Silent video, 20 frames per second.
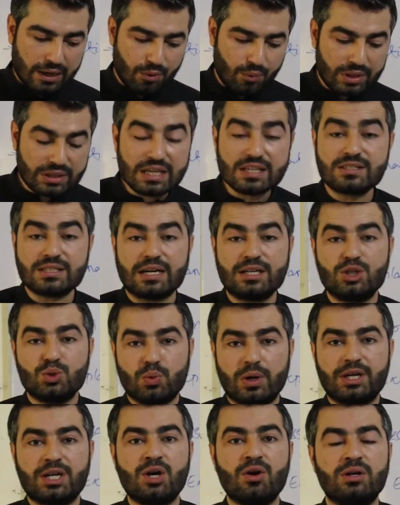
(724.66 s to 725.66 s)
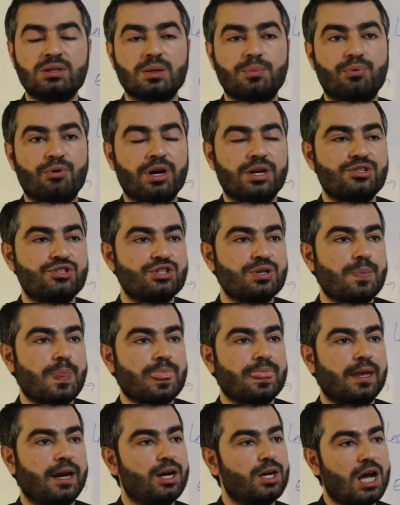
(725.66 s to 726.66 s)
When they started working on the bridge,
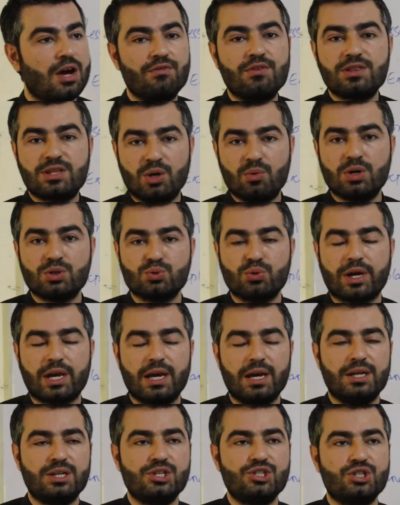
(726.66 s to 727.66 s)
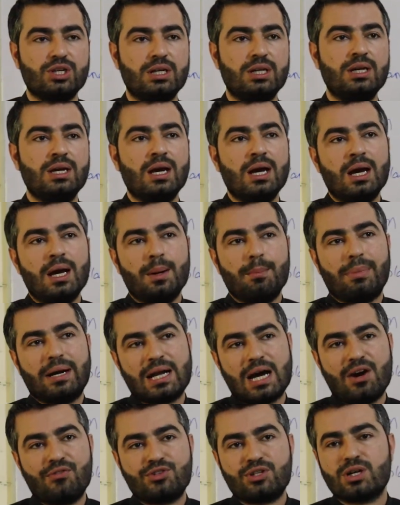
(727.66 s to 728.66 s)
everything was okay initially, but
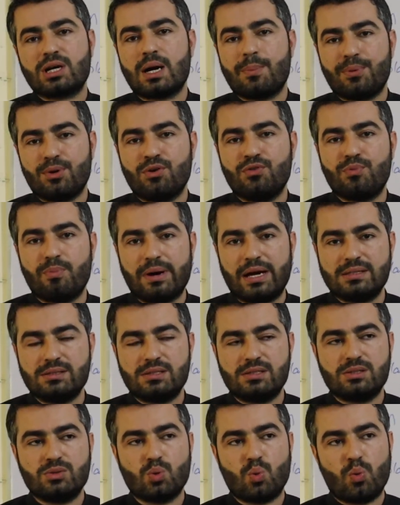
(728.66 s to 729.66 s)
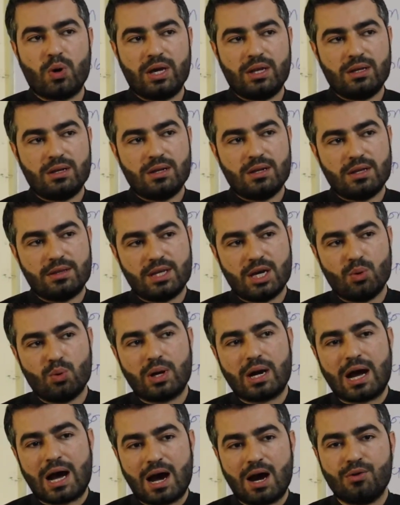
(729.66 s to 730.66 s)
after a couple of months, when they
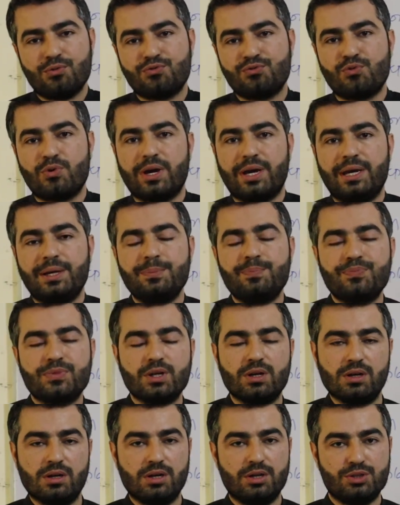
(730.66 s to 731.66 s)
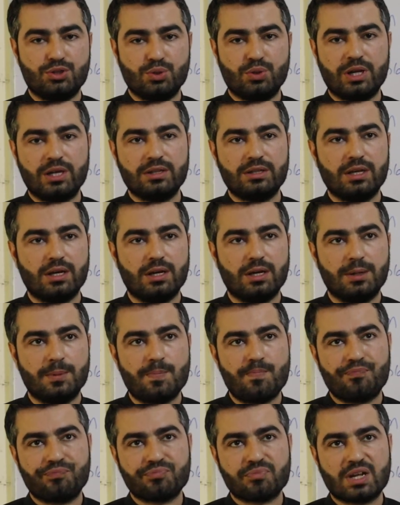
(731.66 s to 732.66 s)
were halfway during
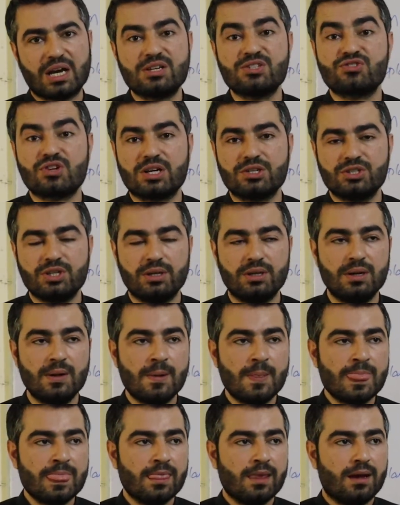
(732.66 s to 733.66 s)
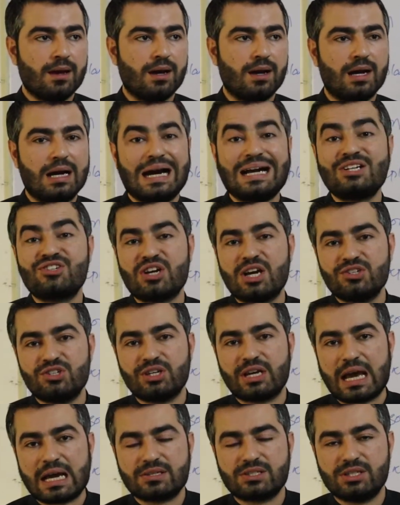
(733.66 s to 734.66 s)
their construction, a
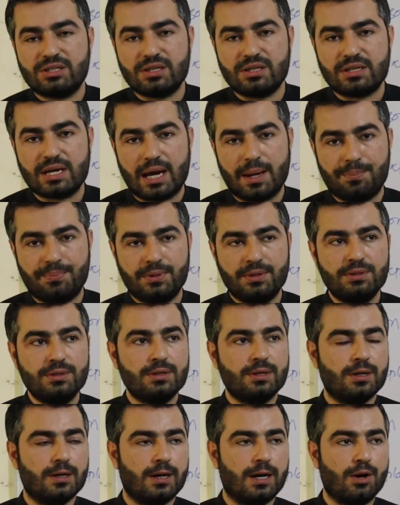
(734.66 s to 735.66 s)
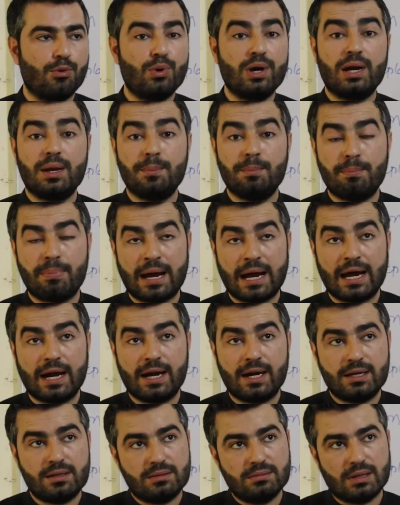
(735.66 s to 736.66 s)
tragic accident happened, a very
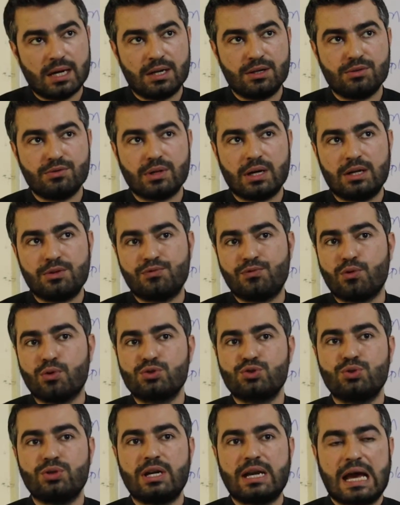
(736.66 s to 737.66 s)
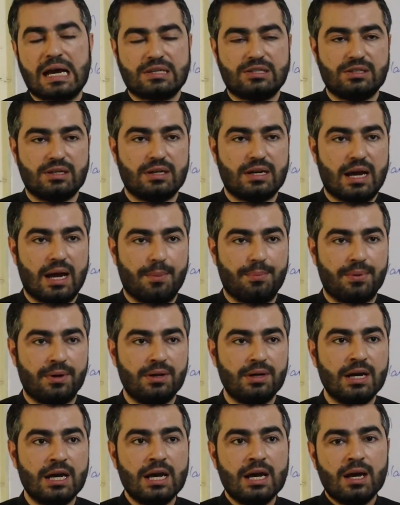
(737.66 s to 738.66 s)
bad, unfortunate accident
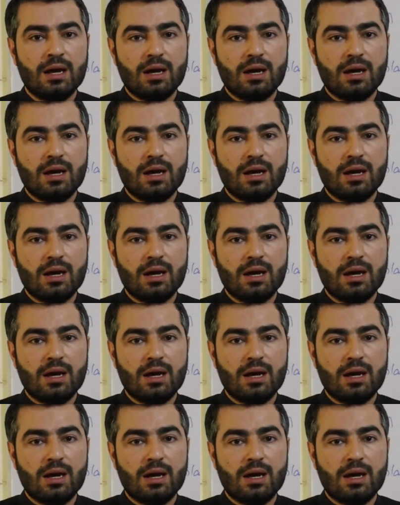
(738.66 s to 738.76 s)
happened,